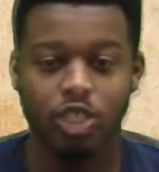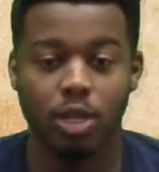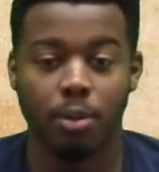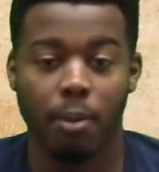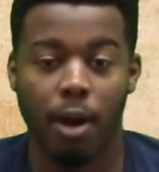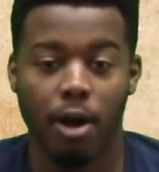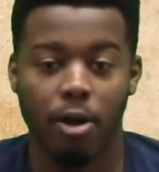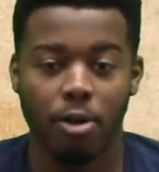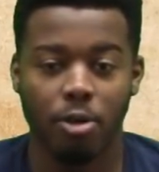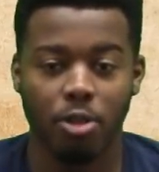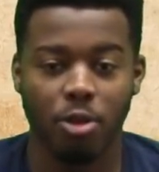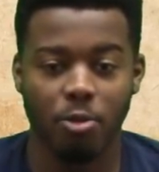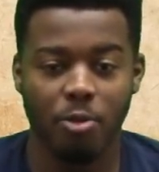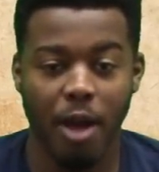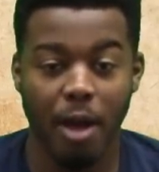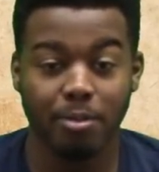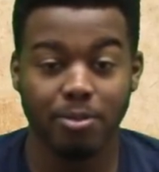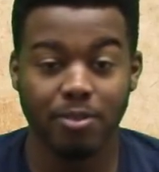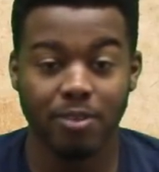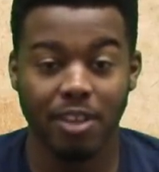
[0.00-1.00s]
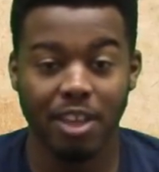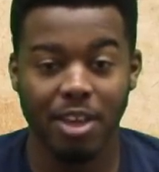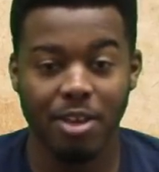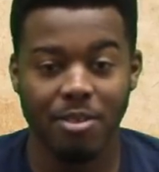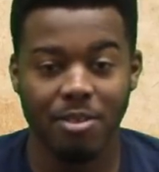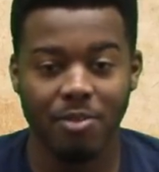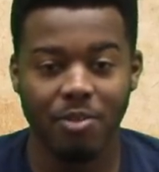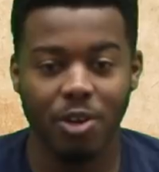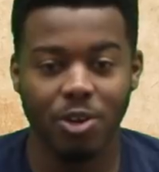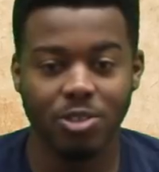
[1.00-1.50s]
Tomorrow, the reps from the
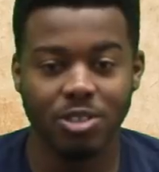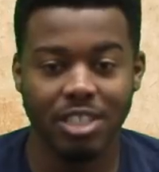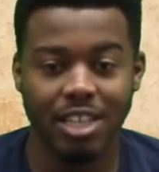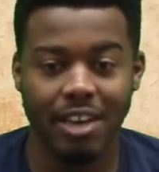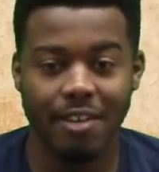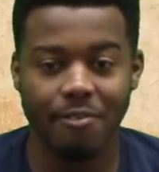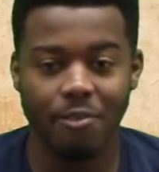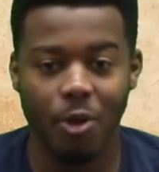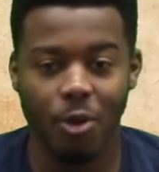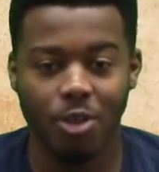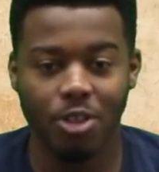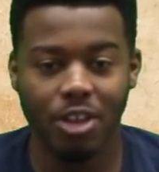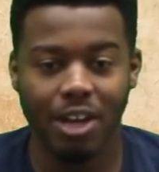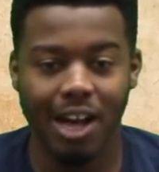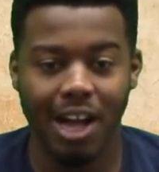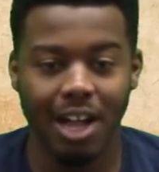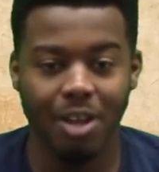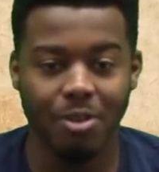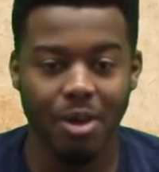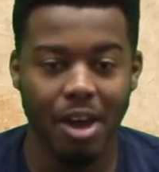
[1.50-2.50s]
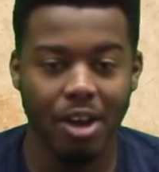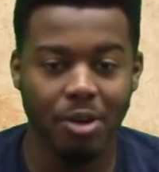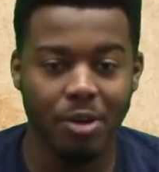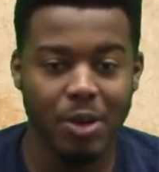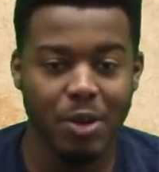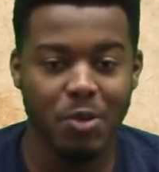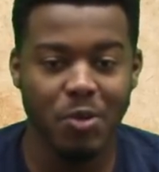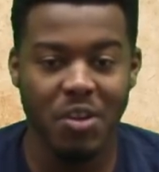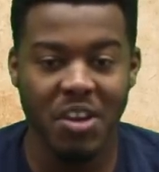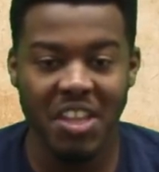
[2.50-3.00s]
University of Northern Colorado
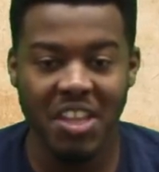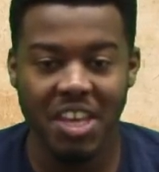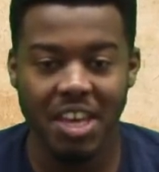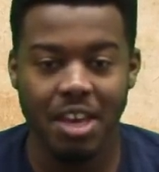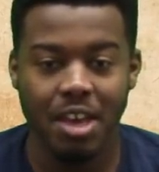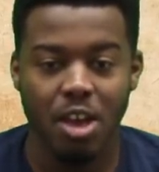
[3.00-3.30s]
and Greeley